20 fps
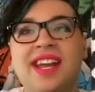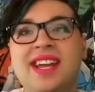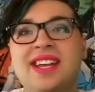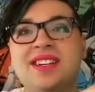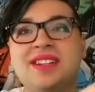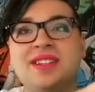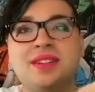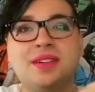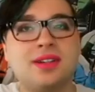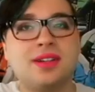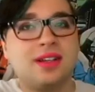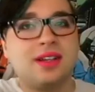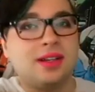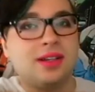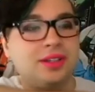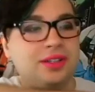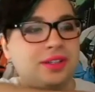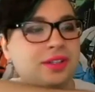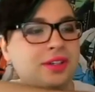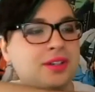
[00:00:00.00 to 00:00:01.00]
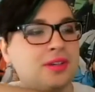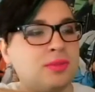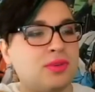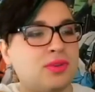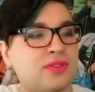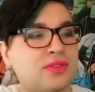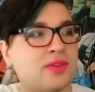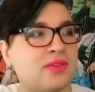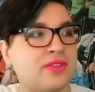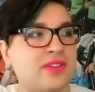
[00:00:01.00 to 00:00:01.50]
And you're gonna
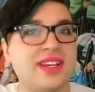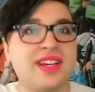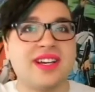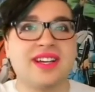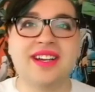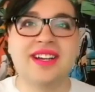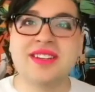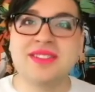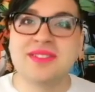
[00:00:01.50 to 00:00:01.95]
move over there.